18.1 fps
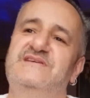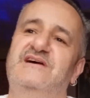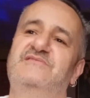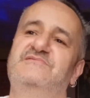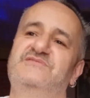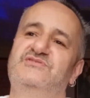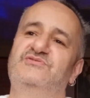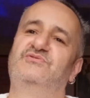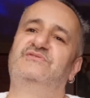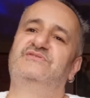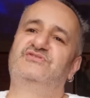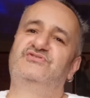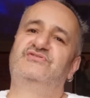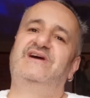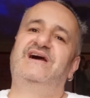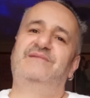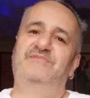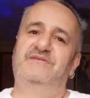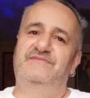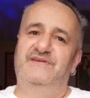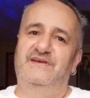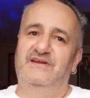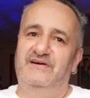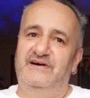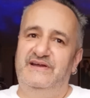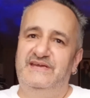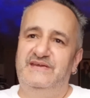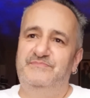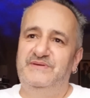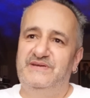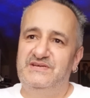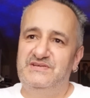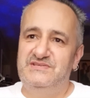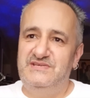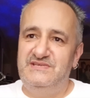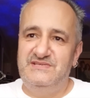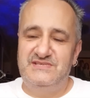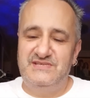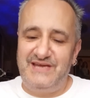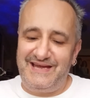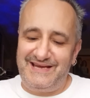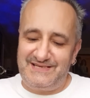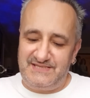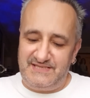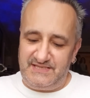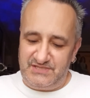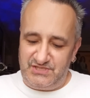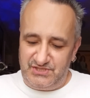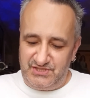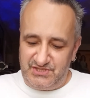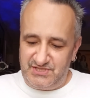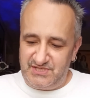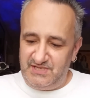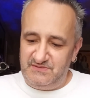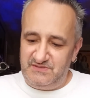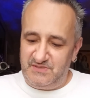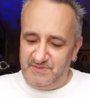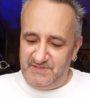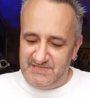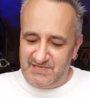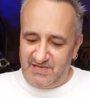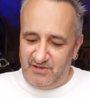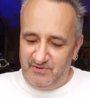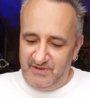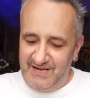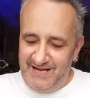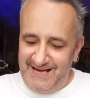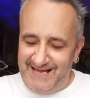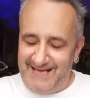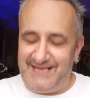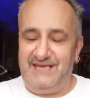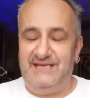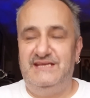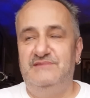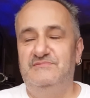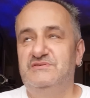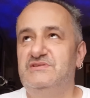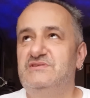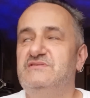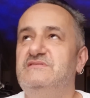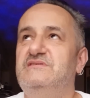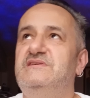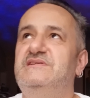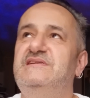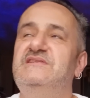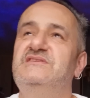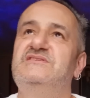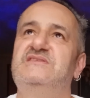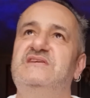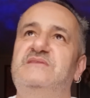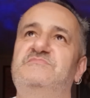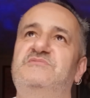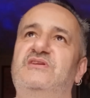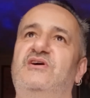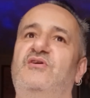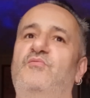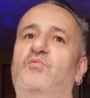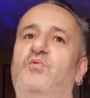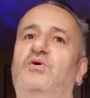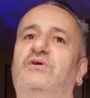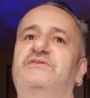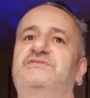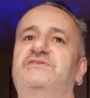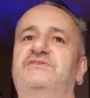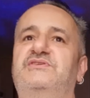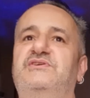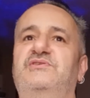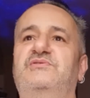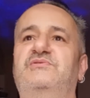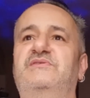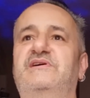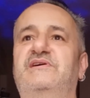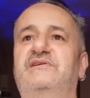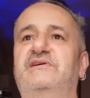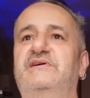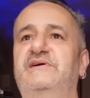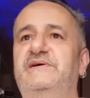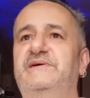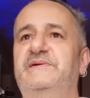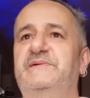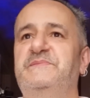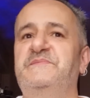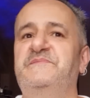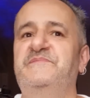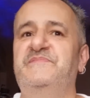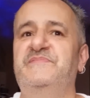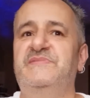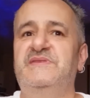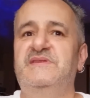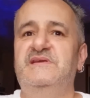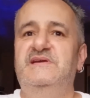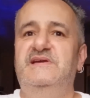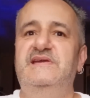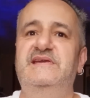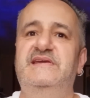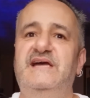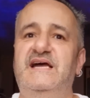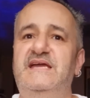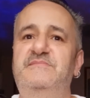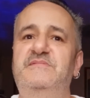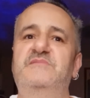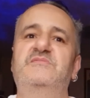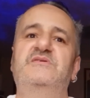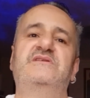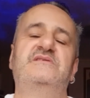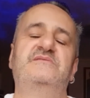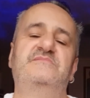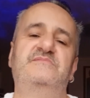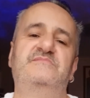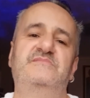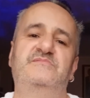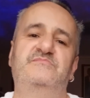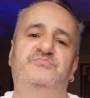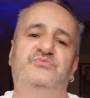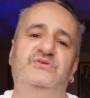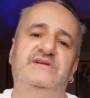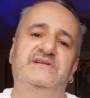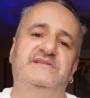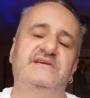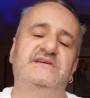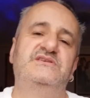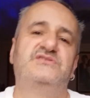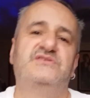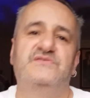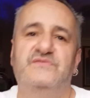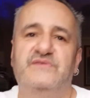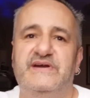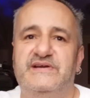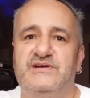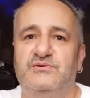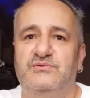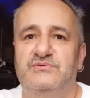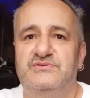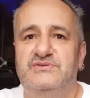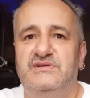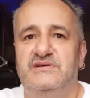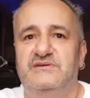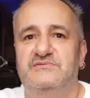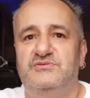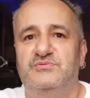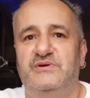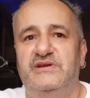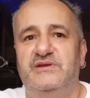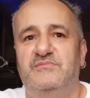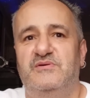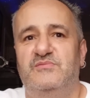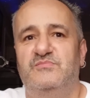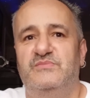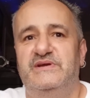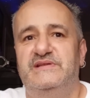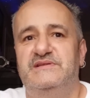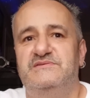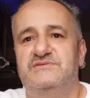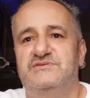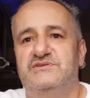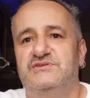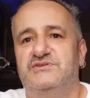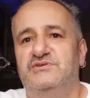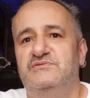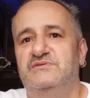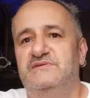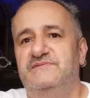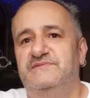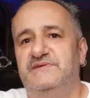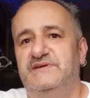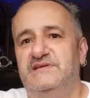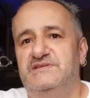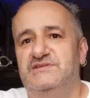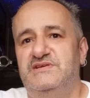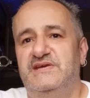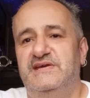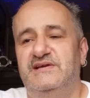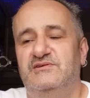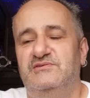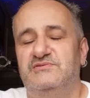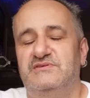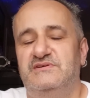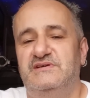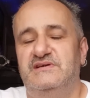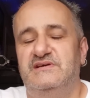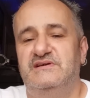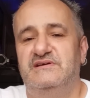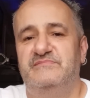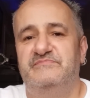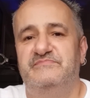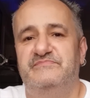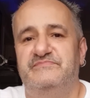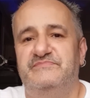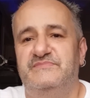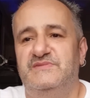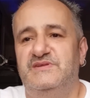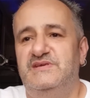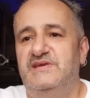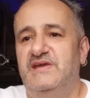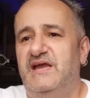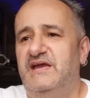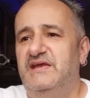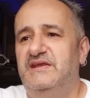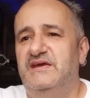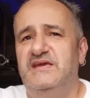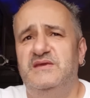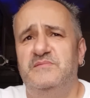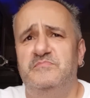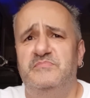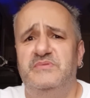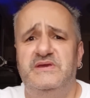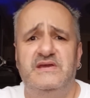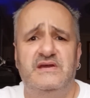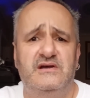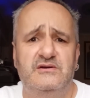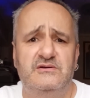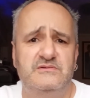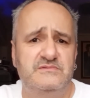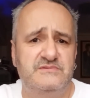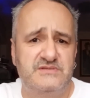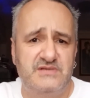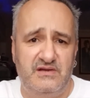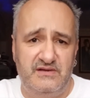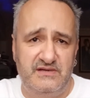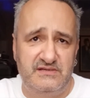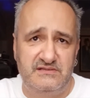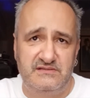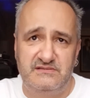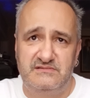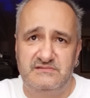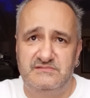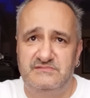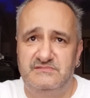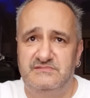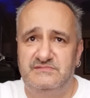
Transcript: own sort of trap, if you like, because his tactics just seemed to be totally lacking. He didn't seem to know what to do. Now, he came in with a pretty decent record, you know, 21 wins, 2 defeats. He held the NABO title,